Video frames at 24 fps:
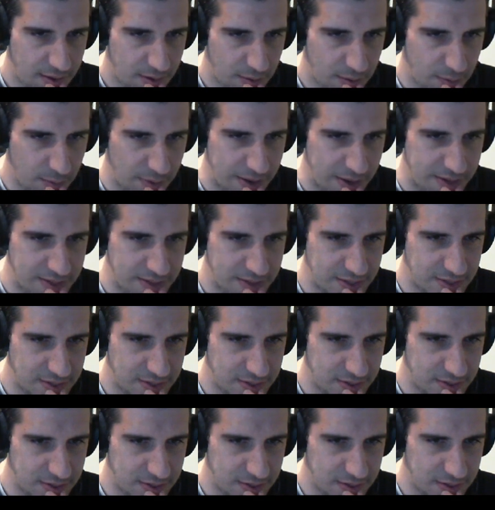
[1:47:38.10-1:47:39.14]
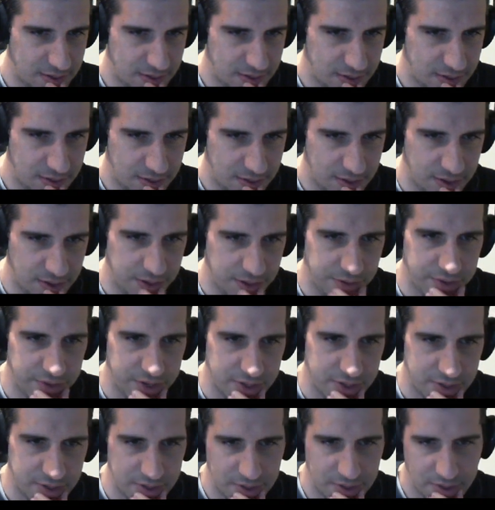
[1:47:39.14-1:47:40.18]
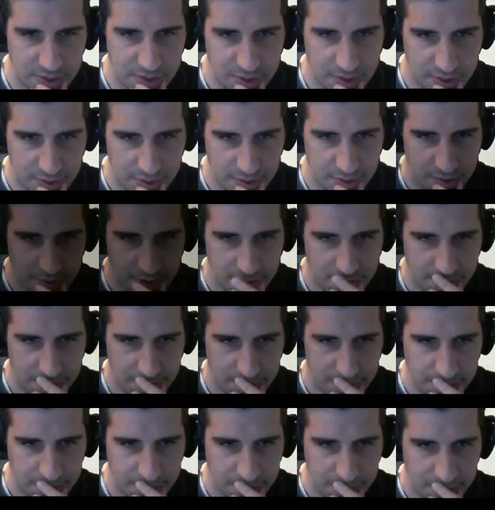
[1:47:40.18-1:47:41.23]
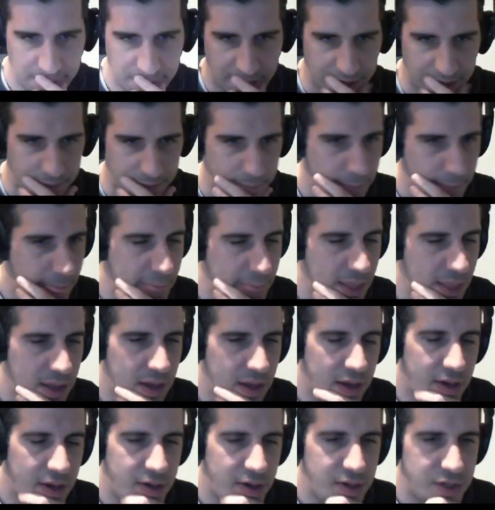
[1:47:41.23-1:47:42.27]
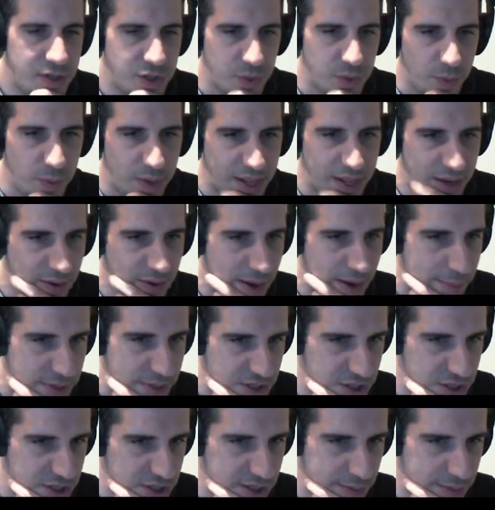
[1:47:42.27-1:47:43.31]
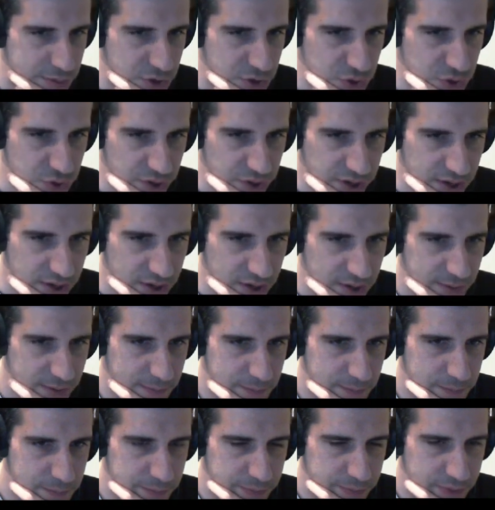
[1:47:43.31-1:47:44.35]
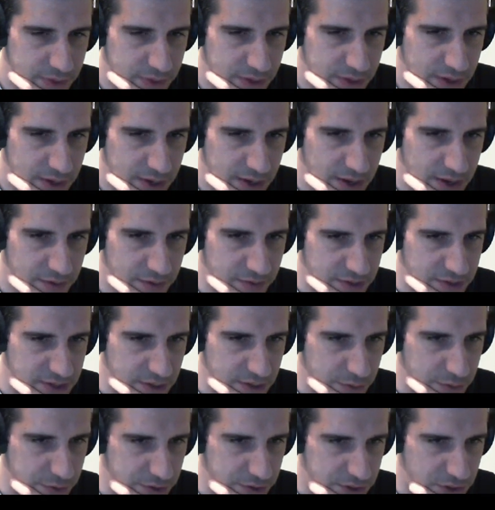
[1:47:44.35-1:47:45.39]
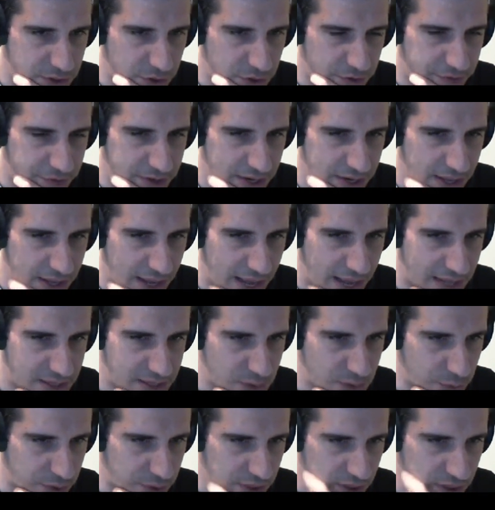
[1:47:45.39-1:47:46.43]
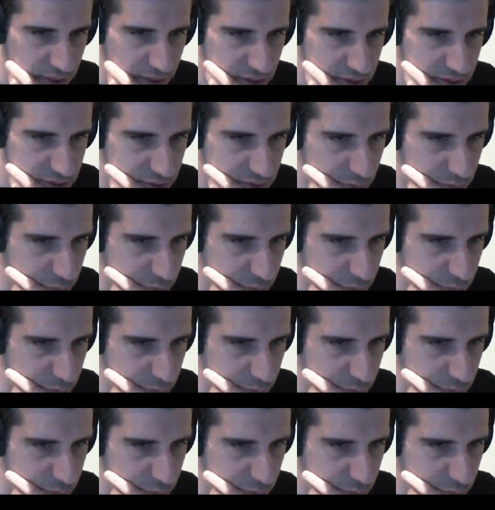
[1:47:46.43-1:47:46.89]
why is it? Oh, there it is. Okay. So while I grab its substring, if it's equal, so if it ends with this,